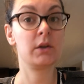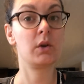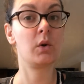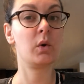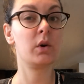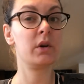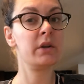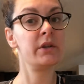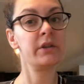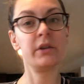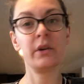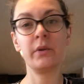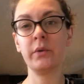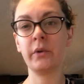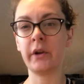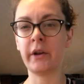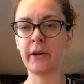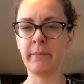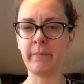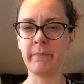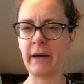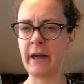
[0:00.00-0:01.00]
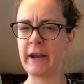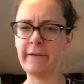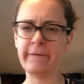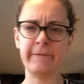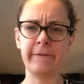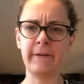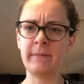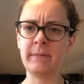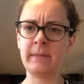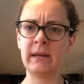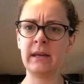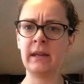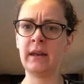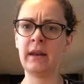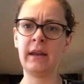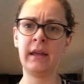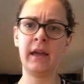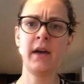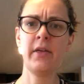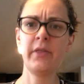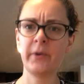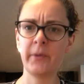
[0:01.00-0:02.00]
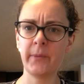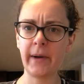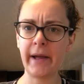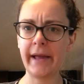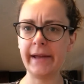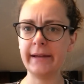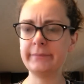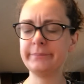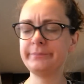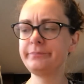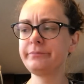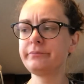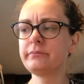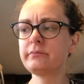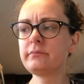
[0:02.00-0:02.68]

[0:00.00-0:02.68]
cortisone going to benefit me in any other way?